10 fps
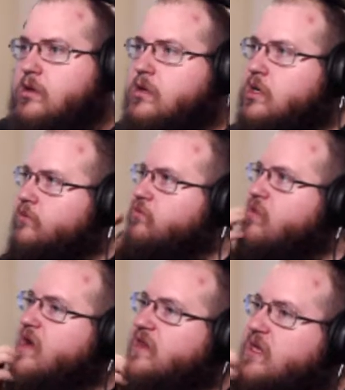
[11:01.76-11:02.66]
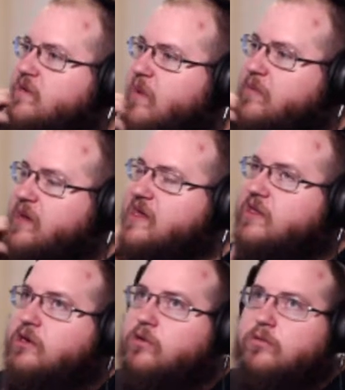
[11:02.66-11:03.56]
Directly in my
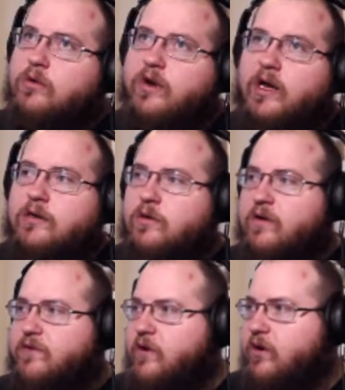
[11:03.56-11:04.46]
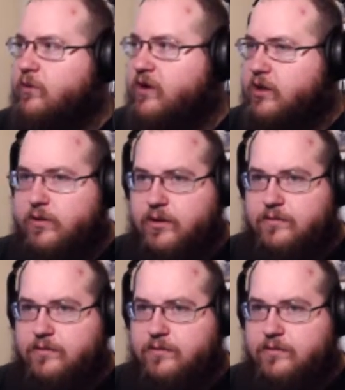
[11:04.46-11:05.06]
path. Cool. Okay. Don't have to go out of the way to do it.